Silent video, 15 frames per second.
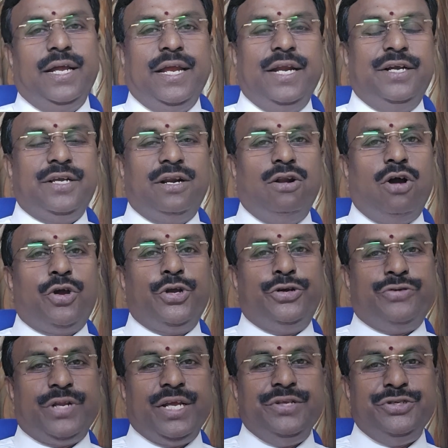
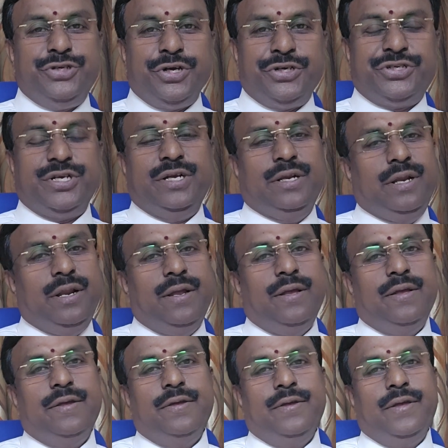Interlocutory injunction
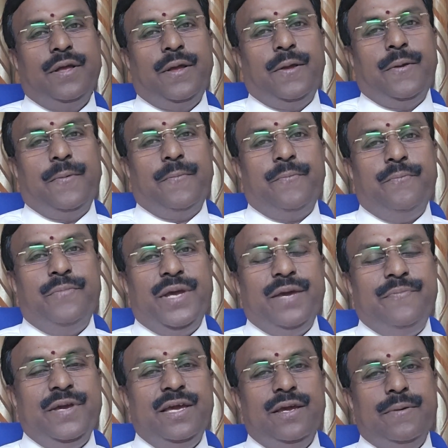may
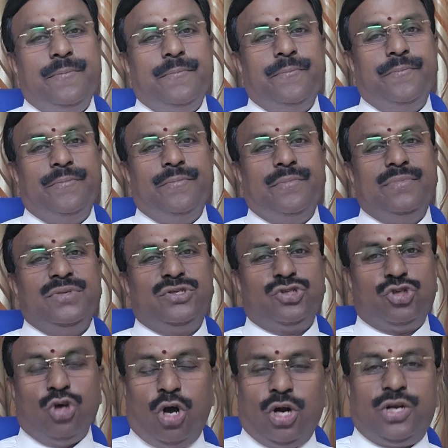be
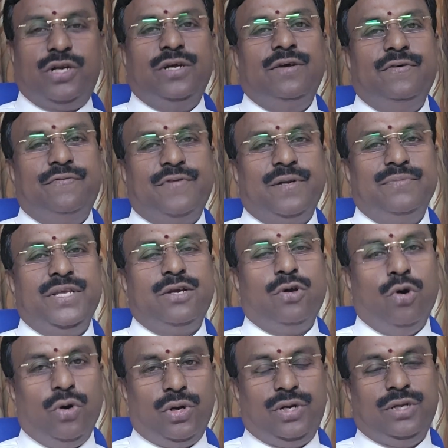sought from the
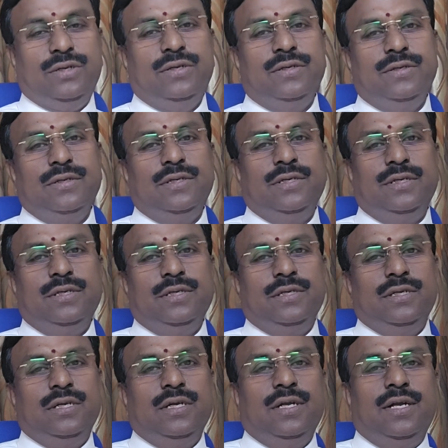court.
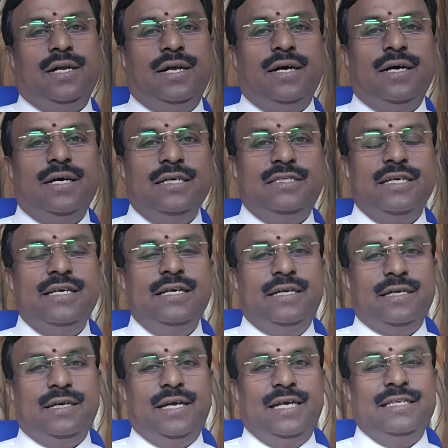
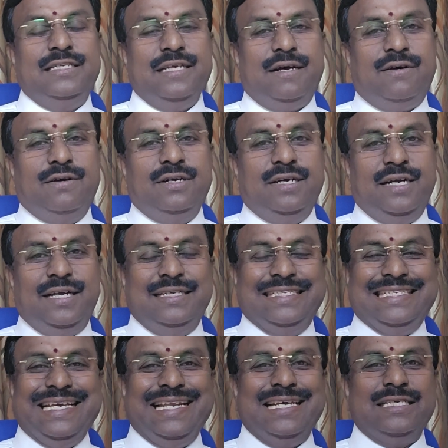Urgent and
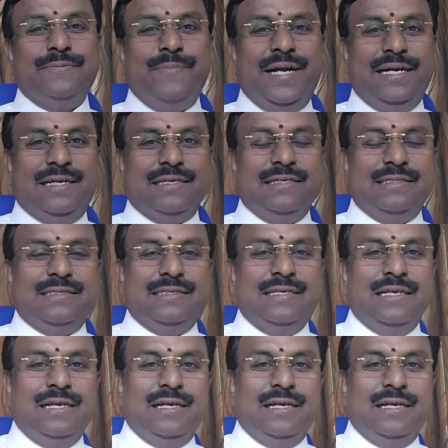serious matters,